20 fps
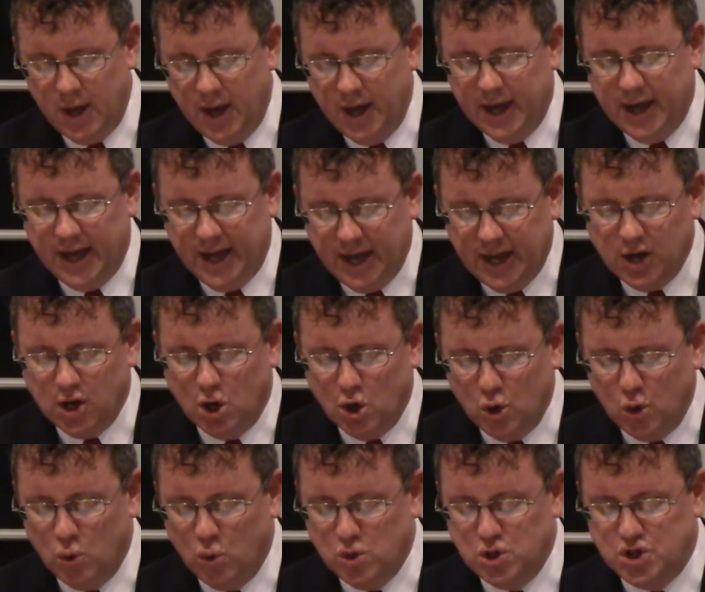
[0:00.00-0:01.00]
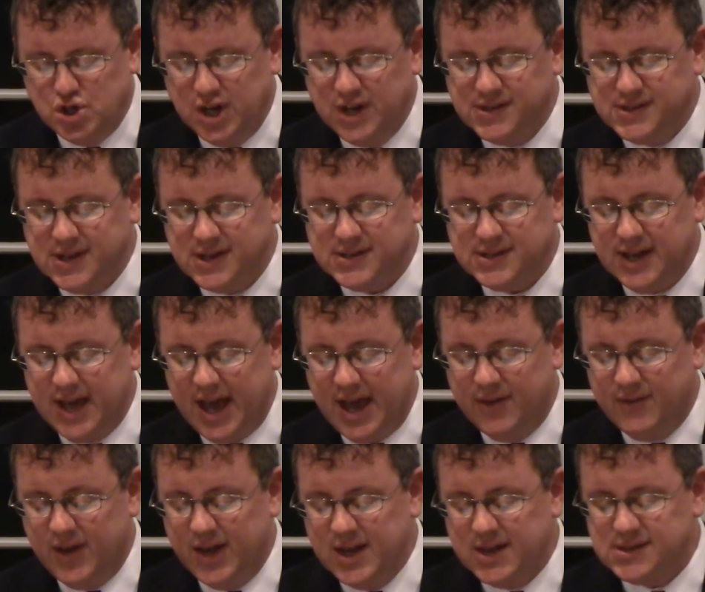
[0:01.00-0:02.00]
He knew Jesus gave
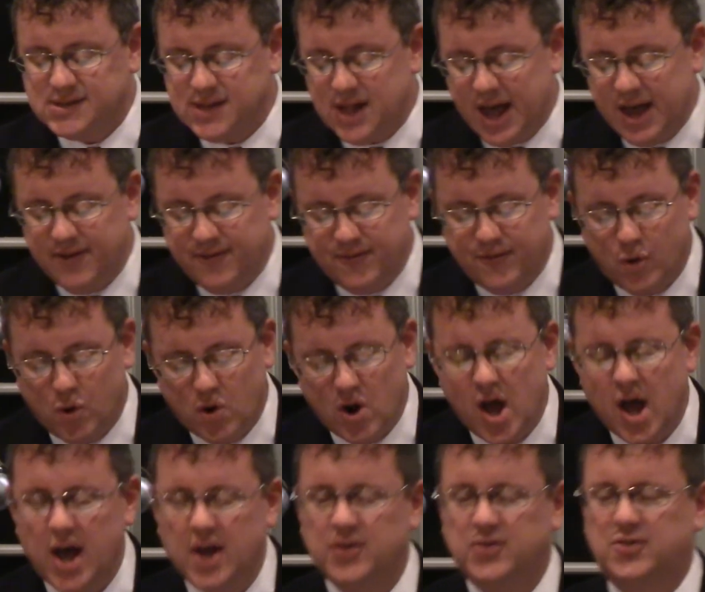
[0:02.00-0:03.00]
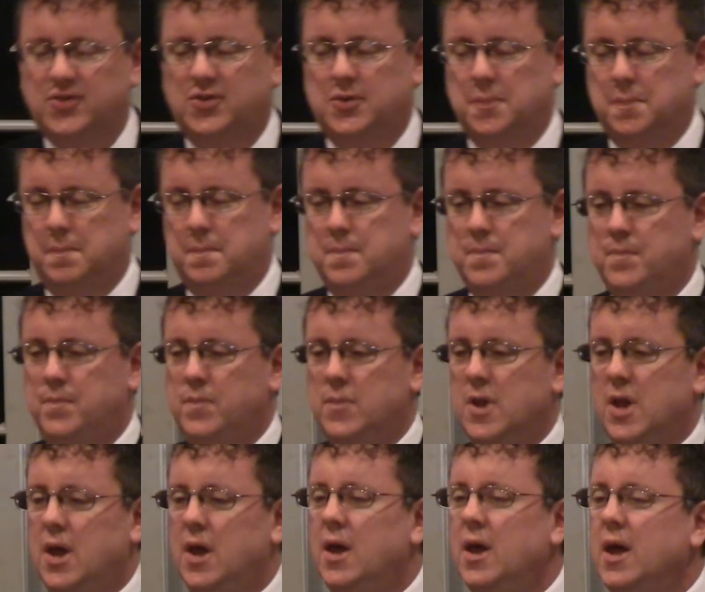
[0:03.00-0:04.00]
his life for us,
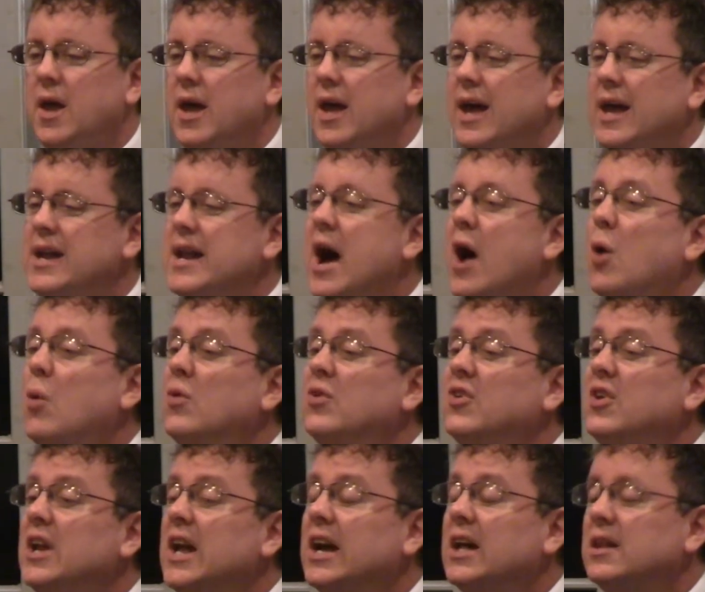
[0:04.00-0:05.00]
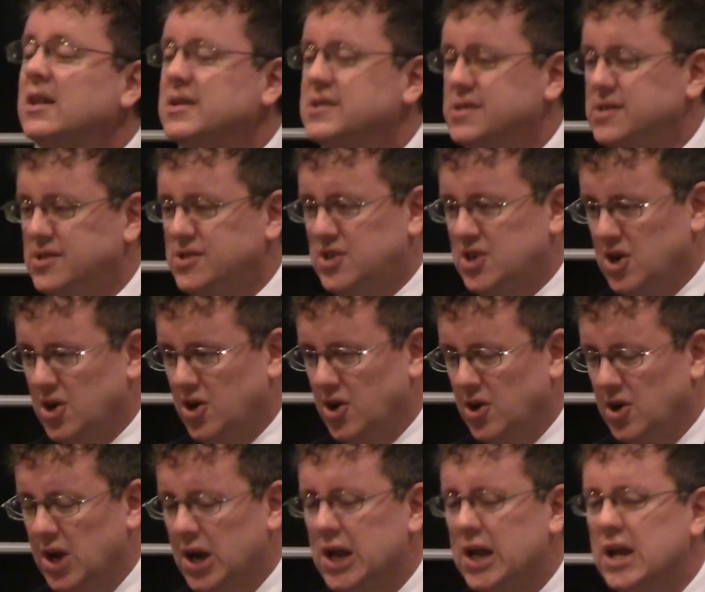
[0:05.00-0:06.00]
and now it was Nicholas's
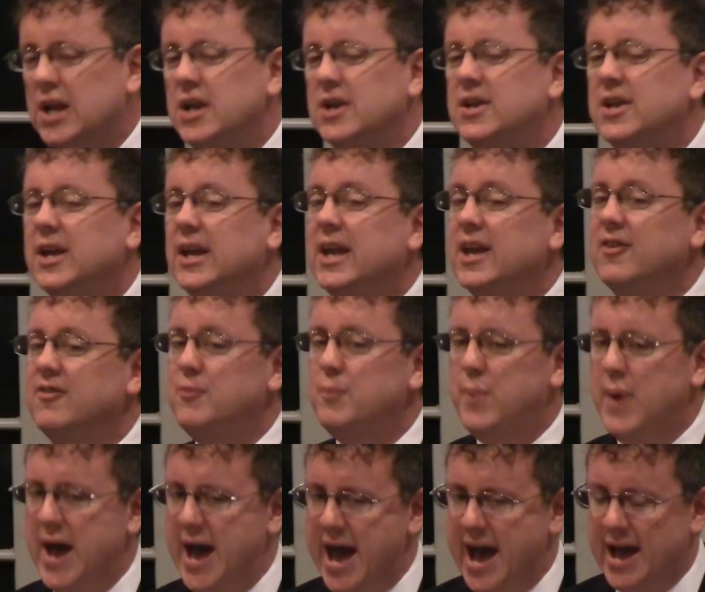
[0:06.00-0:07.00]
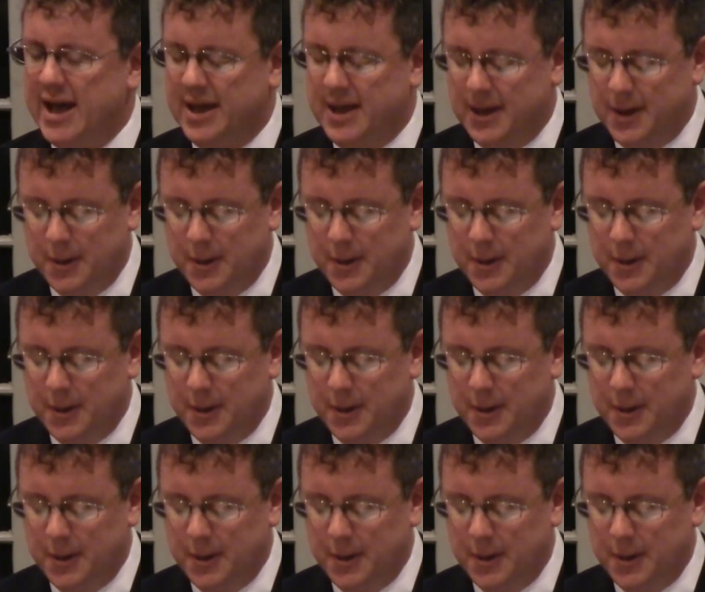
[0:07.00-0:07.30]
turn to give back.